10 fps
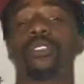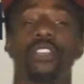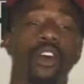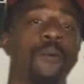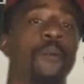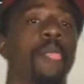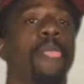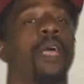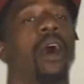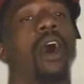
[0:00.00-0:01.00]
was dope.
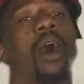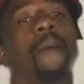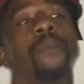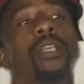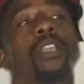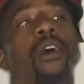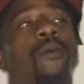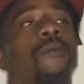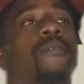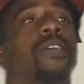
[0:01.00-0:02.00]
Um, you
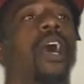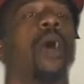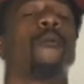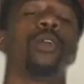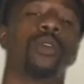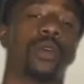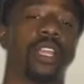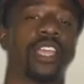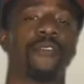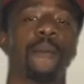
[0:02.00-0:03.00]
know, I really want
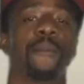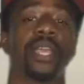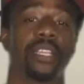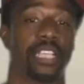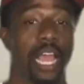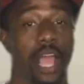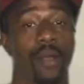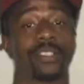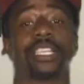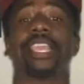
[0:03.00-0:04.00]
to give a big shout
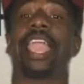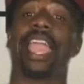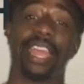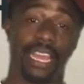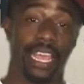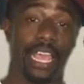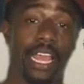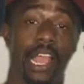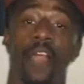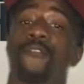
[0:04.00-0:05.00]
out to
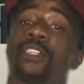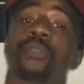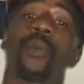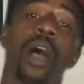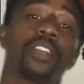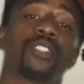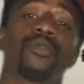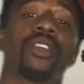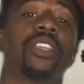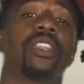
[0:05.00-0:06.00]
Cannaid for
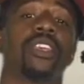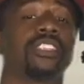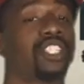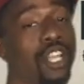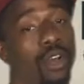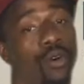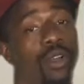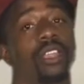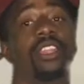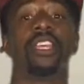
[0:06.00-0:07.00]
sponsoring this show.
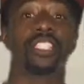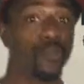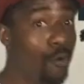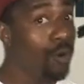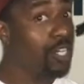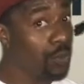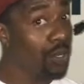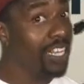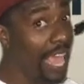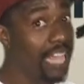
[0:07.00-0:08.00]
This four
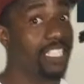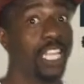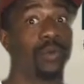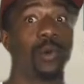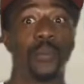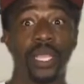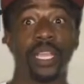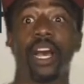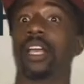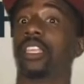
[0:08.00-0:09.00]
twenty actually will
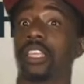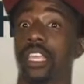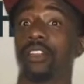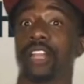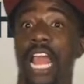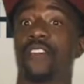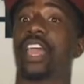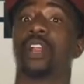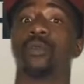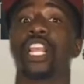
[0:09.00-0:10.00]
be a year that I've
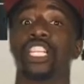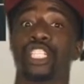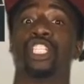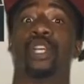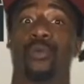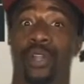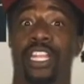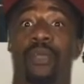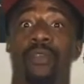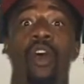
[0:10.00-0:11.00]
had a relationship with
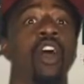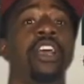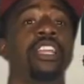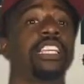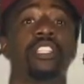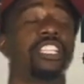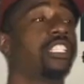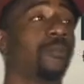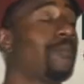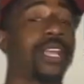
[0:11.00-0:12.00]
them, y'all. That's this
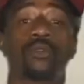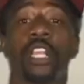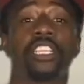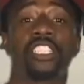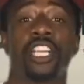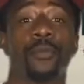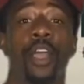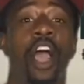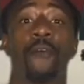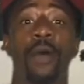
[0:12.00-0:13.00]
is the best relationship
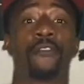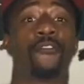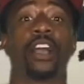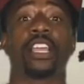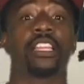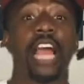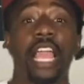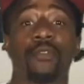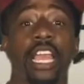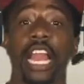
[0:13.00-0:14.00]
of my fucking
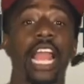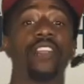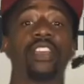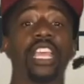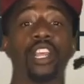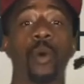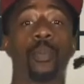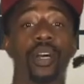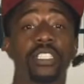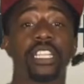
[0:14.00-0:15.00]
life, and I didn't get no
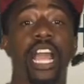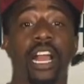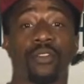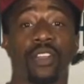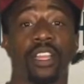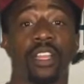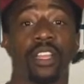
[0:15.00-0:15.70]
pussy out of it.